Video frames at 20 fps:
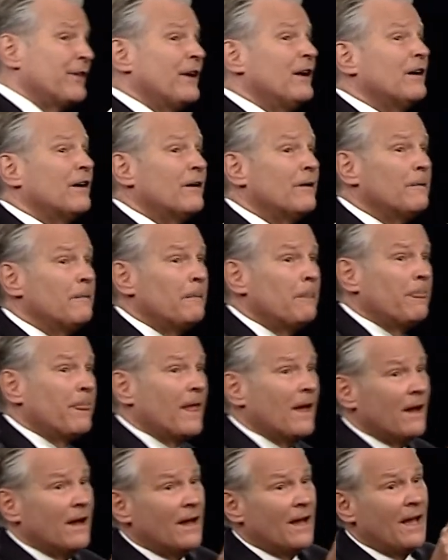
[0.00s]
there,
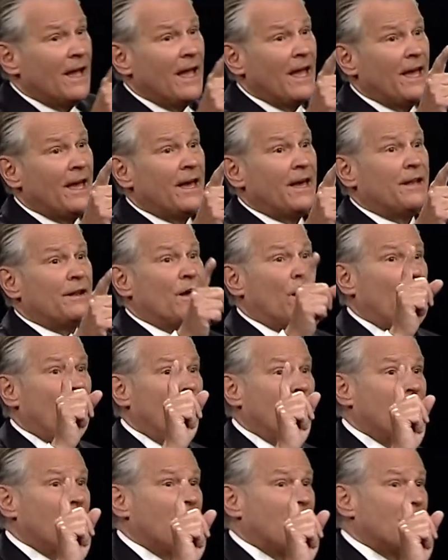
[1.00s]
and
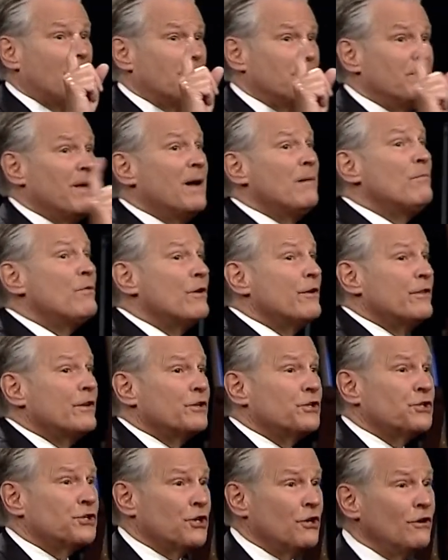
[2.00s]
a, a member of
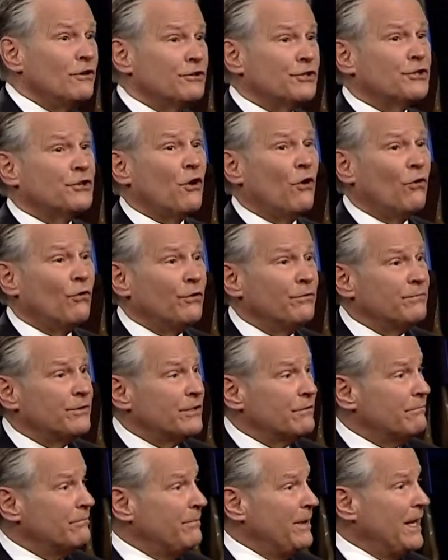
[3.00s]
this church told
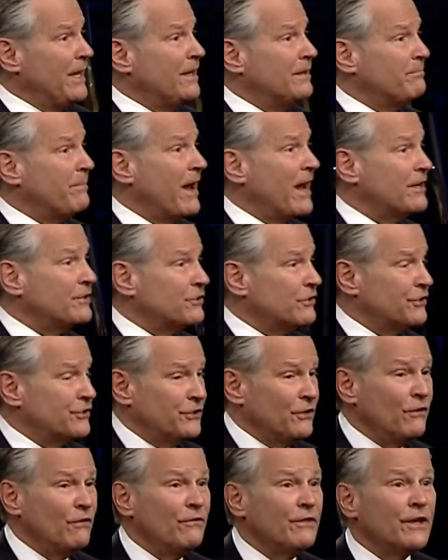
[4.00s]
me and Pastor
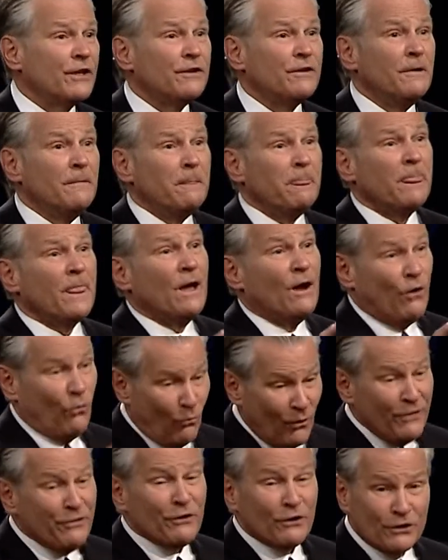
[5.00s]
Sue that
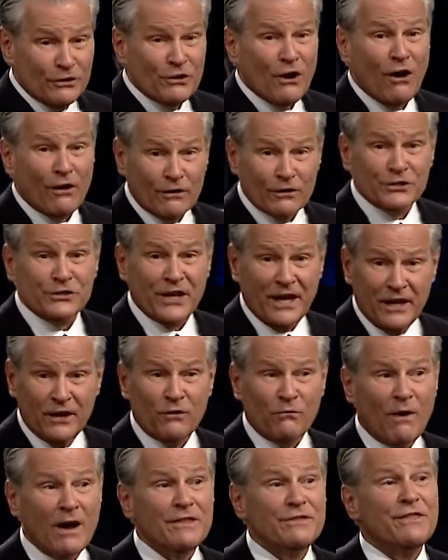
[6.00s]
with her daughter
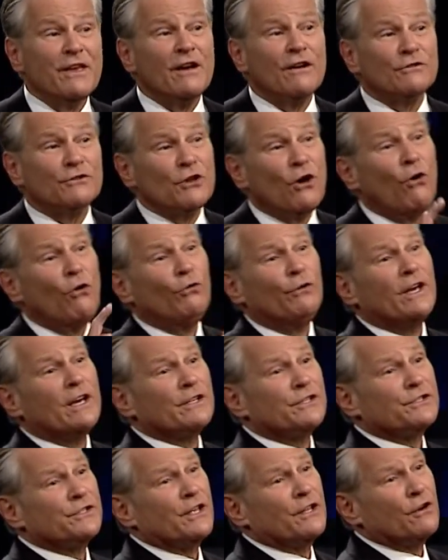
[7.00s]
standing right there, told
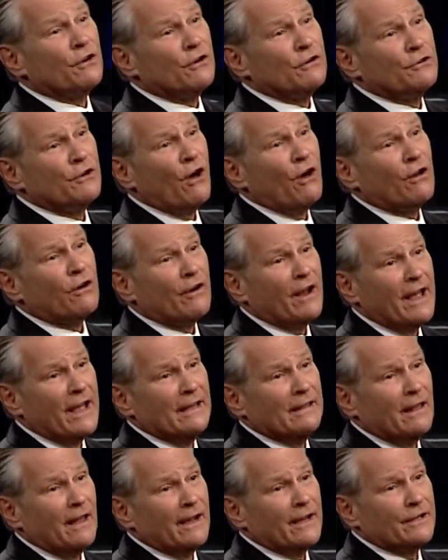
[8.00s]
us that her daughter
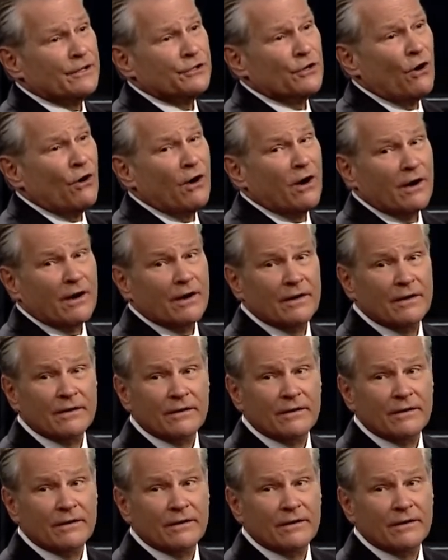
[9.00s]
ate like a dog.